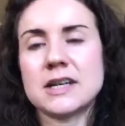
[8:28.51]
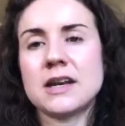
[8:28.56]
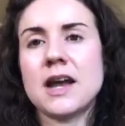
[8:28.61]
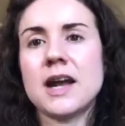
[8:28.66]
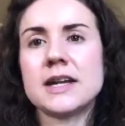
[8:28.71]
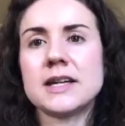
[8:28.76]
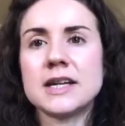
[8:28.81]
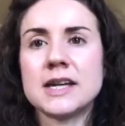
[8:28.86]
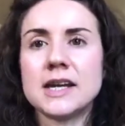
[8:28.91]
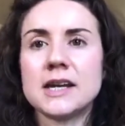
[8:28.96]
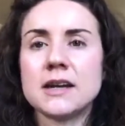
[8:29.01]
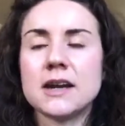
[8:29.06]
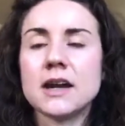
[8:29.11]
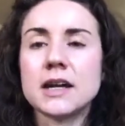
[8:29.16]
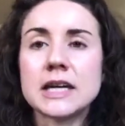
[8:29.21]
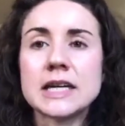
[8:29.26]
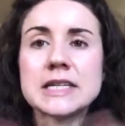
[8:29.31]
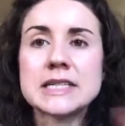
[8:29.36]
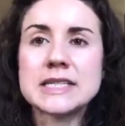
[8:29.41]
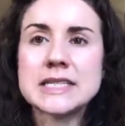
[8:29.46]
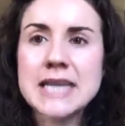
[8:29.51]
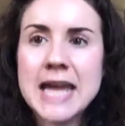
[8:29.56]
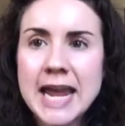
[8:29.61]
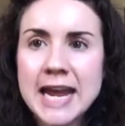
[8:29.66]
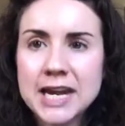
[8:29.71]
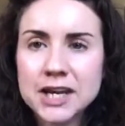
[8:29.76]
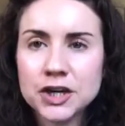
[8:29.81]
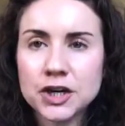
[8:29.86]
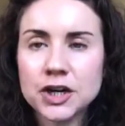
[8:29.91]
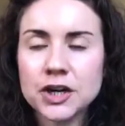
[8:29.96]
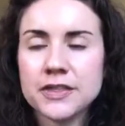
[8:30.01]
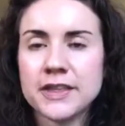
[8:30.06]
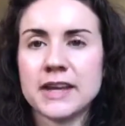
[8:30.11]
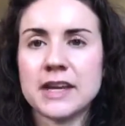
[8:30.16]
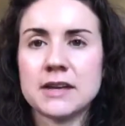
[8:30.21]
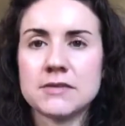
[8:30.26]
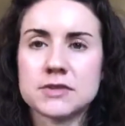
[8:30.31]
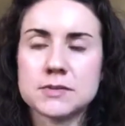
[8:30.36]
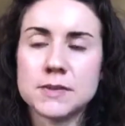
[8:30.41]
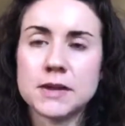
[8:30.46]
I need a container that
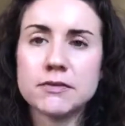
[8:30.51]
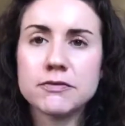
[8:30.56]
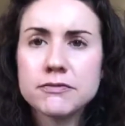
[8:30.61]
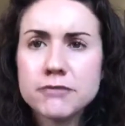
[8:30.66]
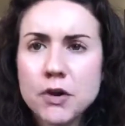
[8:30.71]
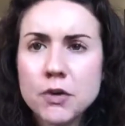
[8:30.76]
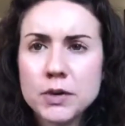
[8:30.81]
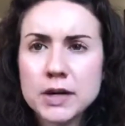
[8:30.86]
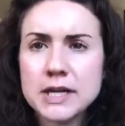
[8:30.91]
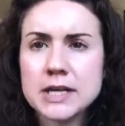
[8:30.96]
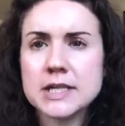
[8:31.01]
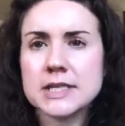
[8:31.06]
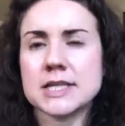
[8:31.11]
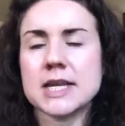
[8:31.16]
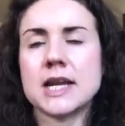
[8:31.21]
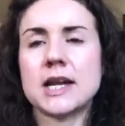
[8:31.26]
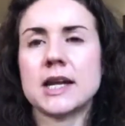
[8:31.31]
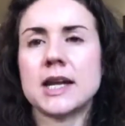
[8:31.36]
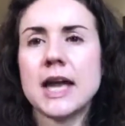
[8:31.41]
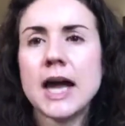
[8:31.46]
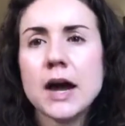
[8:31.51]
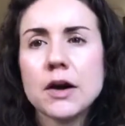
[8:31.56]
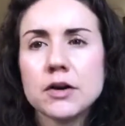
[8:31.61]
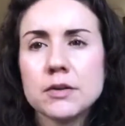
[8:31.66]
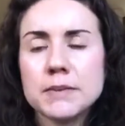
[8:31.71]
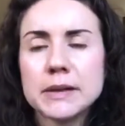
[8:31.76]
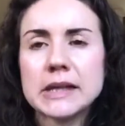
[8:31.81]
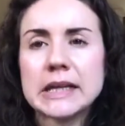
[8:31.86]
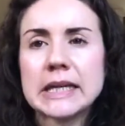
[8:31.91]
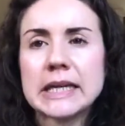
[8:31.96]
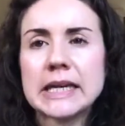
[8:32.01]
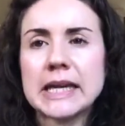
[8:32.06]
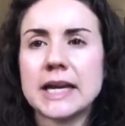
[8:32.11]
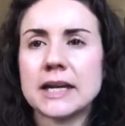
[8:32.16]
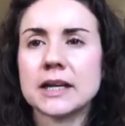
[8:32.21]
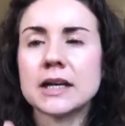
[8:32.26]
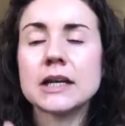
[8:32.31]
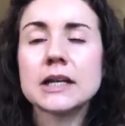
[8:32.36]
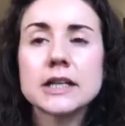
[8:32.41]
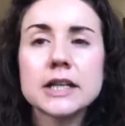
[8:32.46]
gives me focus and accountability and
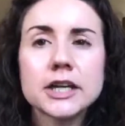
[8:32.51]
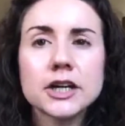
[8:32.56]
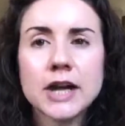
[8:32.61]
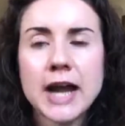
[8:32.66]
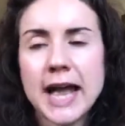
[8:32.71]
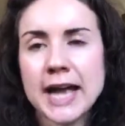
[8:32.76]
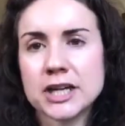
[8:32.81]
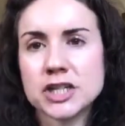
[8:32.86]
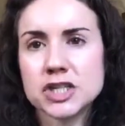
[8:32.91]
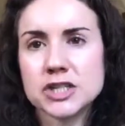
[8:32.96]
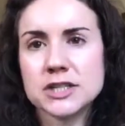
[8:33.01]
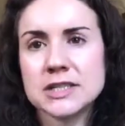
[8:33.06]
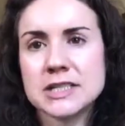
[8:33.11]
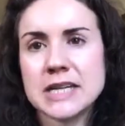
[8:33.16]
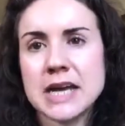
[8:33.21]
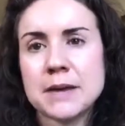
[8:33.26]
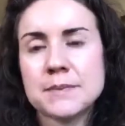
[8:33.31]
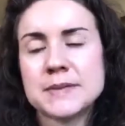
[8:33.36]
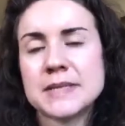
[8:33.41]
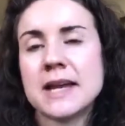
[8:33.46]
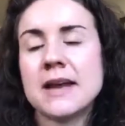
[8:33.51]
clear action steps